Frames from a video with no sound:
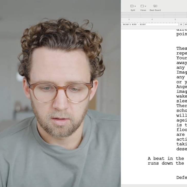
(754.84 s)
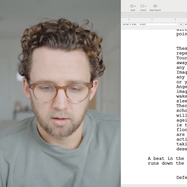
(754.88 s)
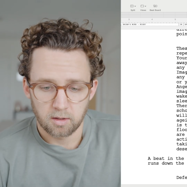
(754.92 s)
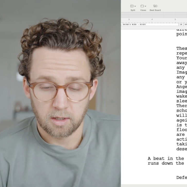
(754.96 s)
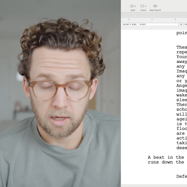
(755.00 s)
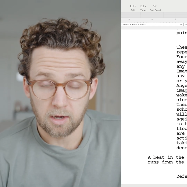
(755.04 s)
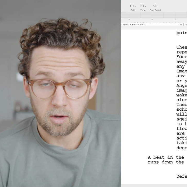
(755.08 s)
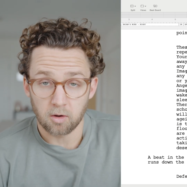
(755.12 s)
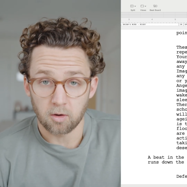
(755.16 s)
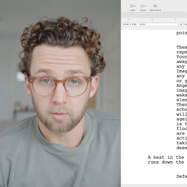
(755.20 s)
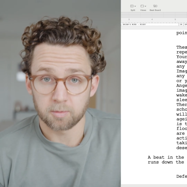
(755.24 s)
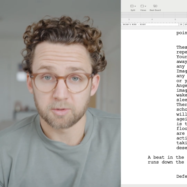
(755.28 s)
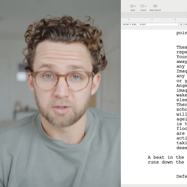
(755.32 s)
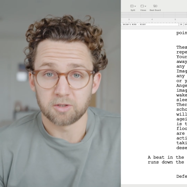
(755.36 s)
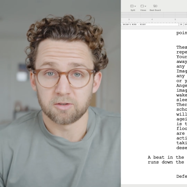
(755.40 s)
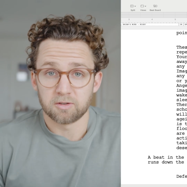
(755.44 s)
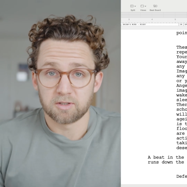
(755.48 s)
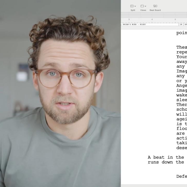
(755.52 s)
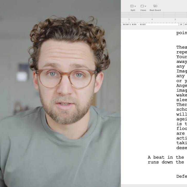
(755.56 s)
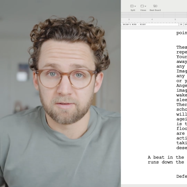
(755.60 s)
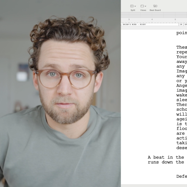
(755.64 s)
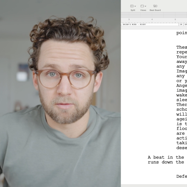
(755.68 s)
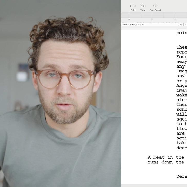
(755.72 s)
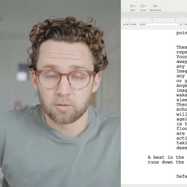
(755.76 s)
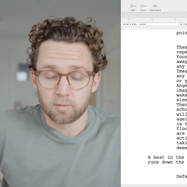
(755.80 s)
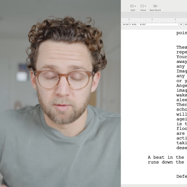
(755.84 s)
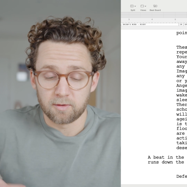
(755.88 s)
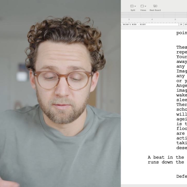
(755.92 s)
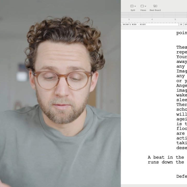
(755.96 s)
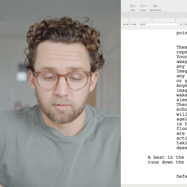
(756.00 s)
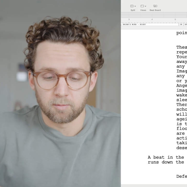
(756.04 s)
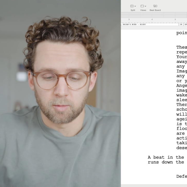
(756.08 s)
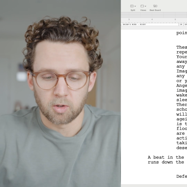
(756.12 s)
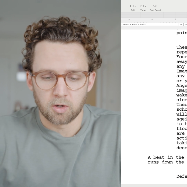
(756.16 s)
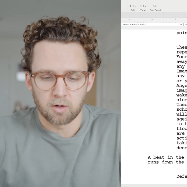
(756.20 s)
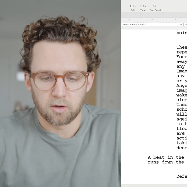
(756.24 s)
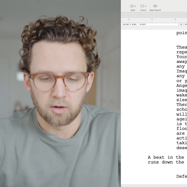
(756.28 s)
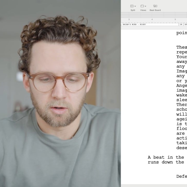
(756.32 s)
Now, opportunity for a bit of a
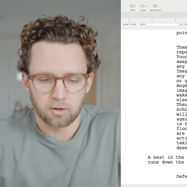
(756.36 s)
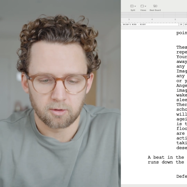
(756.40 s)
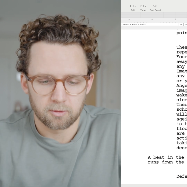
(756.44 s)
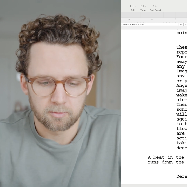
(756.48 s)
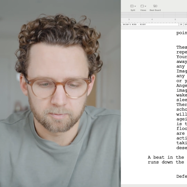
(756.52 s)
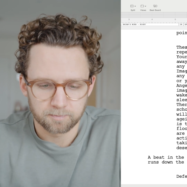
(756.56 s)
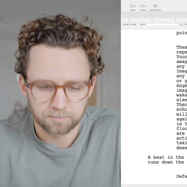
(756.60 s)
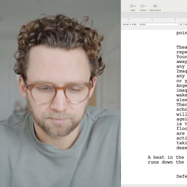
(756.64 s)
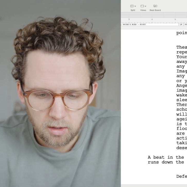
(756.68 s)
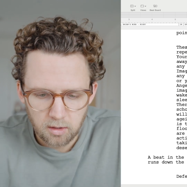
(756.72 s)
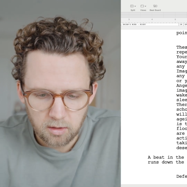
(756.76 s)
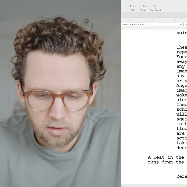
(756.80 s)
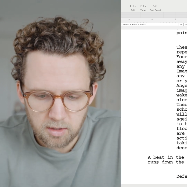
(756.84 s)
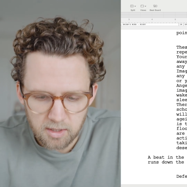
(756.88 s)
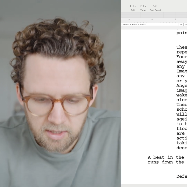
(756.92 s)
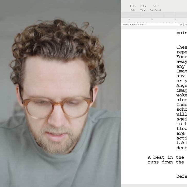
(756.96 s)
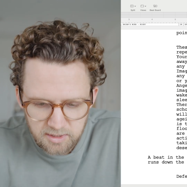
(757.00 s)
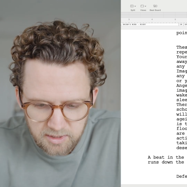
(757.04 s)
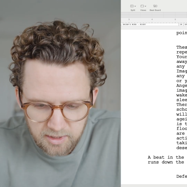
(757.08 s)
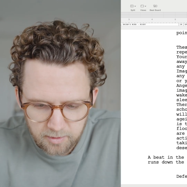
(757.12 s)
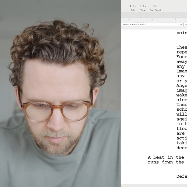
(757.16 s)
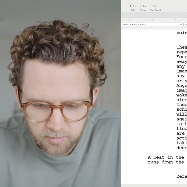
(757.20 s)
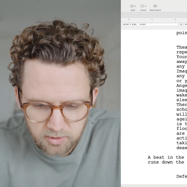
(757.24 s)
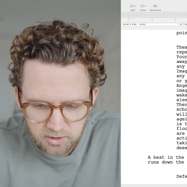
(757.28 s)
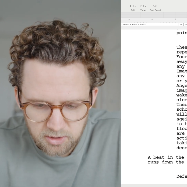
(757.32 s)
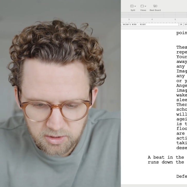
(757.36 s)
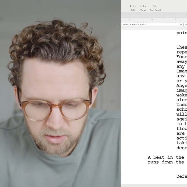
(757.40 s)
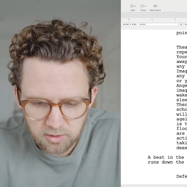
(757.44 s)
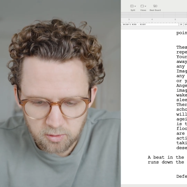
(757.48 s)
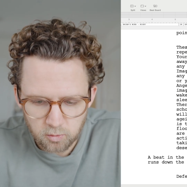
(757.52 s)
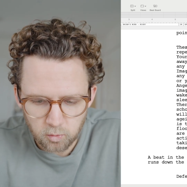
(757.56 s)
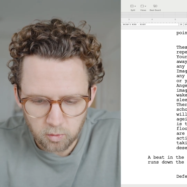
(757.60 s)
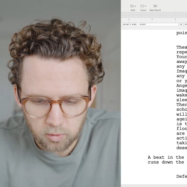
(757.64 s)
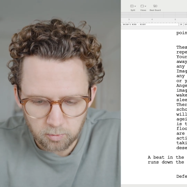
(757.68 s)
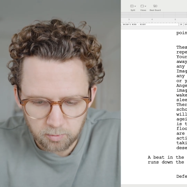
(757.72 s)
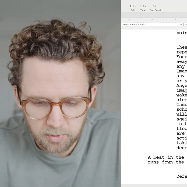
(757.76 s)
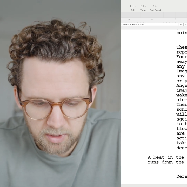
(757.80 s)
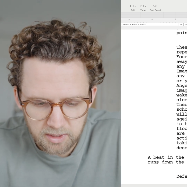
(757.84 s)
monologue. These images
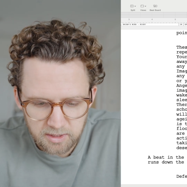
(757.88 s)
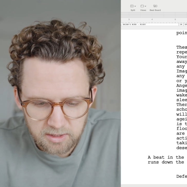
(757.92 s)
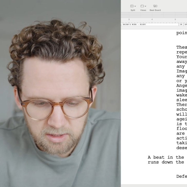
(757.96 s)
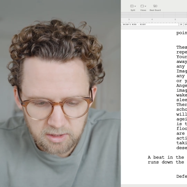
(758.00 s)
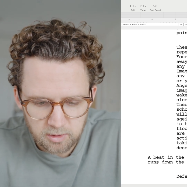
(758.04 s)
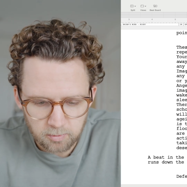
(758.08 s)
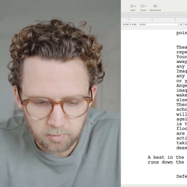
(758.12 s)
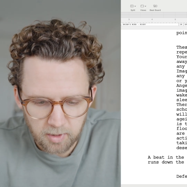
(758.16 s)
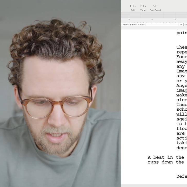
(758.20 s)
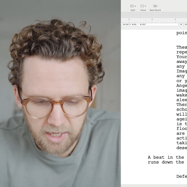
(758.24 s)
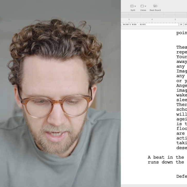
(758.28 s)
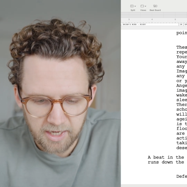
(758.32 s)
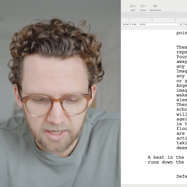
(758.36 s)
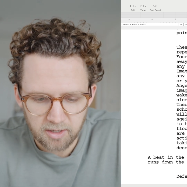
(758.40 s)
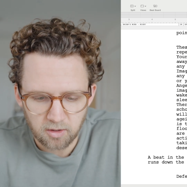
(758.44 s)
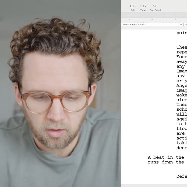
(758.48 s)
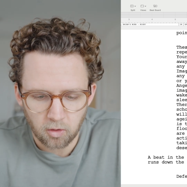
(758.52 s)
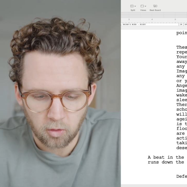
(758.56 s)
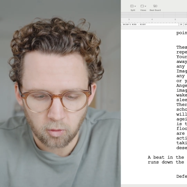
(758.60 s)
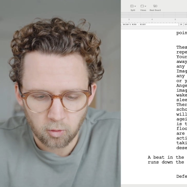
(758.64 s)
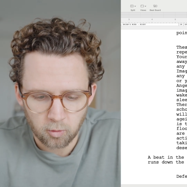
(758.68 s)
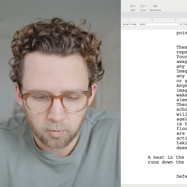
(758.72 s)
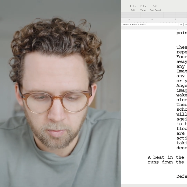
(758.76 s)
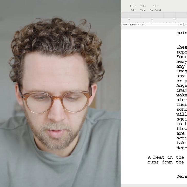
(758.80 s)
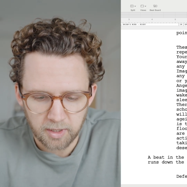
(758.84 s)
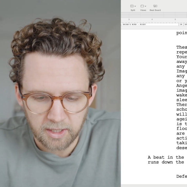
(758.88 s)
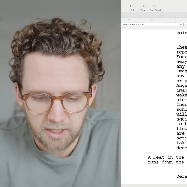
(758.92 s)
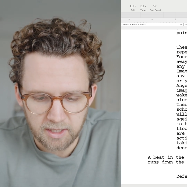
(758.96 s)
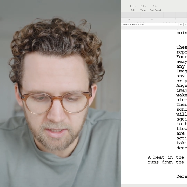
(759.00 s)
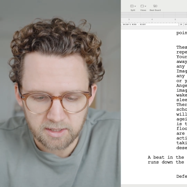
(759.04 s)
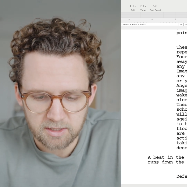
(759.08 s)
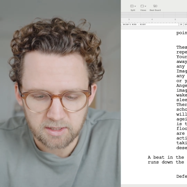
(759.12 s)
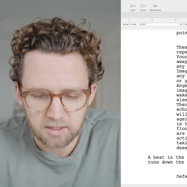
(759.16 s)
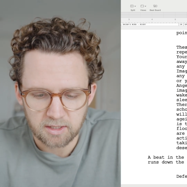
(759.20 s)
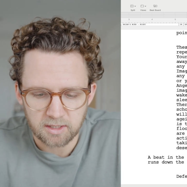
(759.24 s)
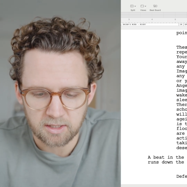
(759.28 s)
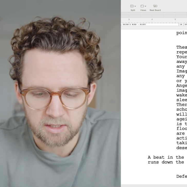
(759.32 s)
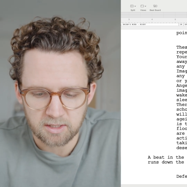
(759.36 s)
will be displayed on
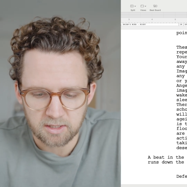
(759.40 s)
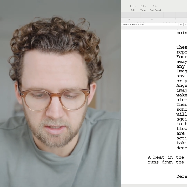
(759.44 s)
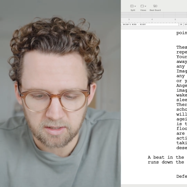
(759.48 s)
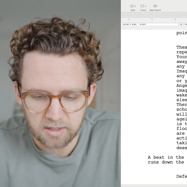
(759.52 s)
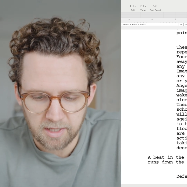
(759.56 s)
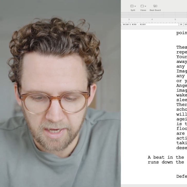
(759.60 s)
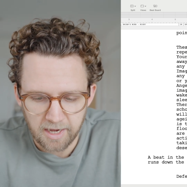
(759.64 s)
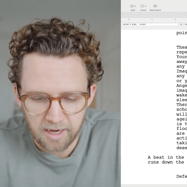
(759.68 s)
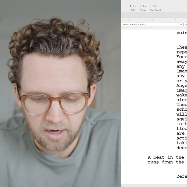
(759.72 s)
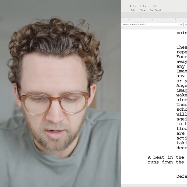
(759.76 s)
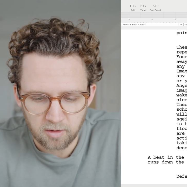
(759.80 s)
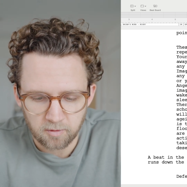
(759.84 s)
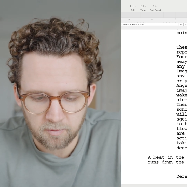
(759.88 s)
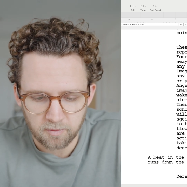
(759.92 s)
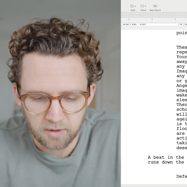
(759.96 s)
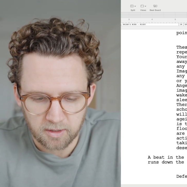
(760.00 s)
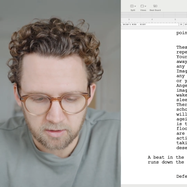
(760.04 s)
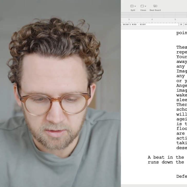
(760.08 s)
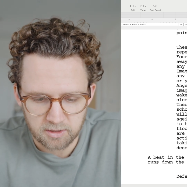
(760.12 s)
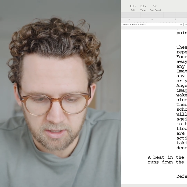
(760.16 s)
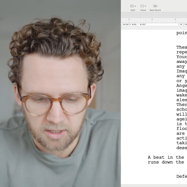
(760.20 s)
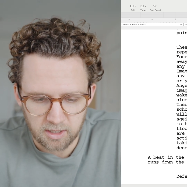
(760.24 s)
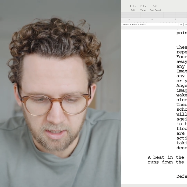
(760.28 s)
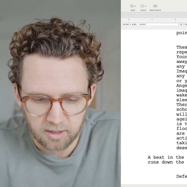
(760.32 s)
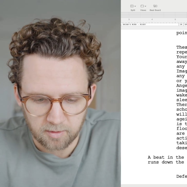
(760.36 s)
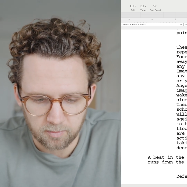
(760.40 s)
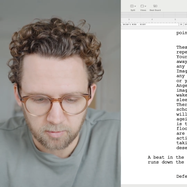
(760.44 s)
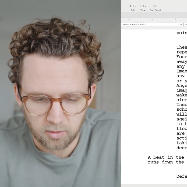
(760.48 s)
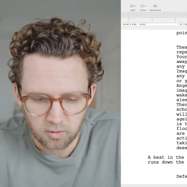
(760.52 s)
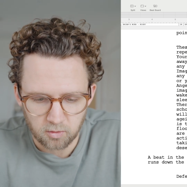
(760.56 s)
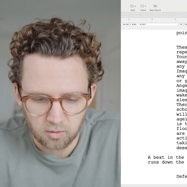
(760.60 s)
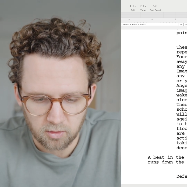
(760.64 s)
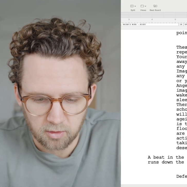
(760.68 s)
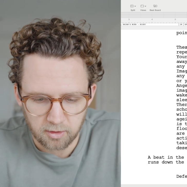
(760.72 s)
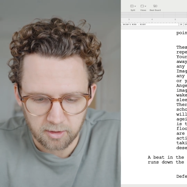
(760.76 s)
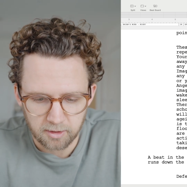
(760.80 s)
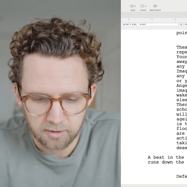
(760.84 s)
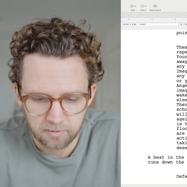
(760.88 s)
repeat until the end of our time,
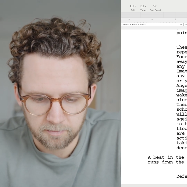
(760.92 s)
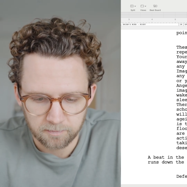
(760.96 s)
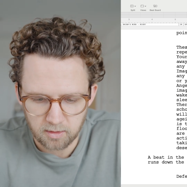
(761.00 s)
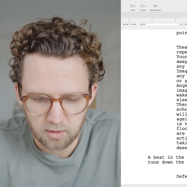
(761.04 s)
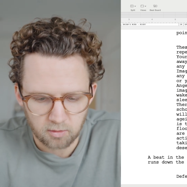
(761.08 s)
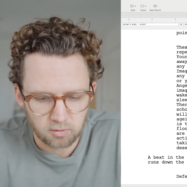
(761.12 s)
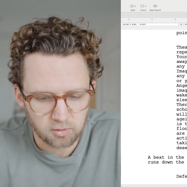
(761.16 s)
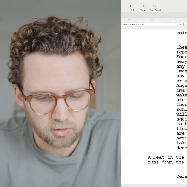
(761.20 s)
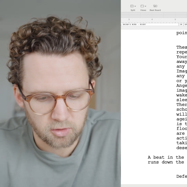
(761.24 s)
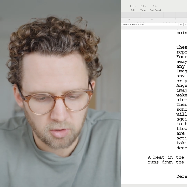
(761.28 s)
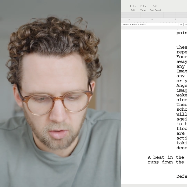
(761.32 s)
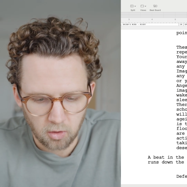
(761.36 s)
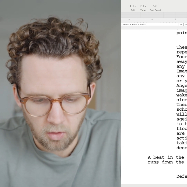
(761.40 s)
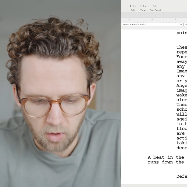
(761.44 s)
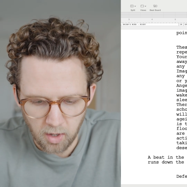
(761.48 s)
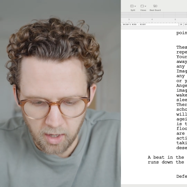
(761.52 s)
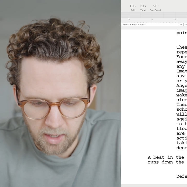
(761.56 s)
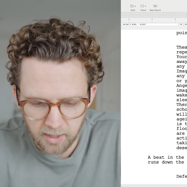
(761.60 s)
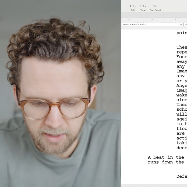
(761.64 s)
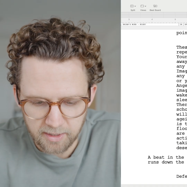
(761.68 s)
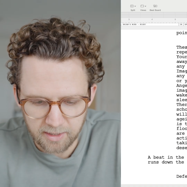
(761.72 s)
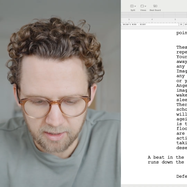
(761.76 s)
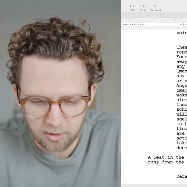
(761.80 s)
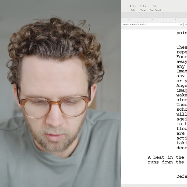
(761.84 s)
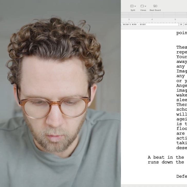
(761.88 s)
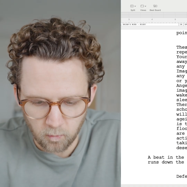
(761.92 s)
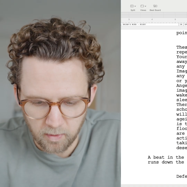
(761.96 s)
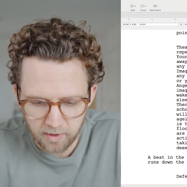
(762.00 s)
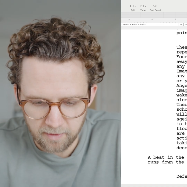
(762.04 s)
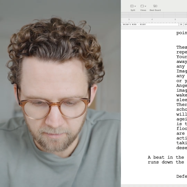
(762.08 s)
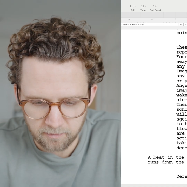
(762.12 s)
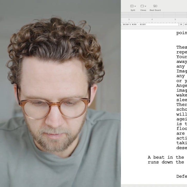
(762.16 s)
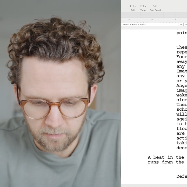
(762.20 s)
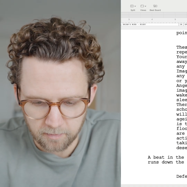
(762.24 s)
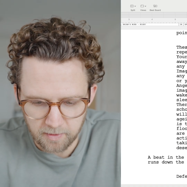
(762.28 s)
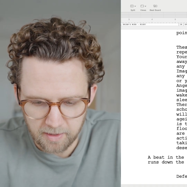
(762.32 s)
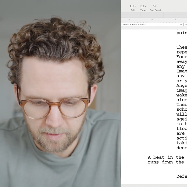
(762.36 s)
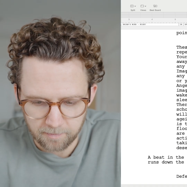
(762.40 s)
Your Honor. There is no hiding away
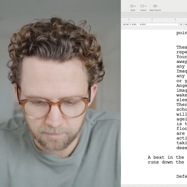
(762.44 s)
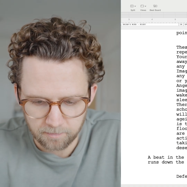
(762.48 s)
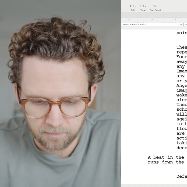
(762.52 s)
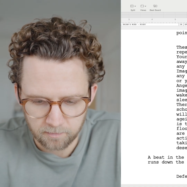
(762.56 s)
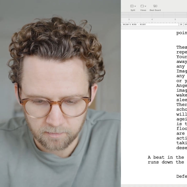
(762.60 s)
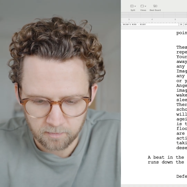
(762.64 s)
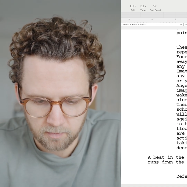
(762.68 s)
from them.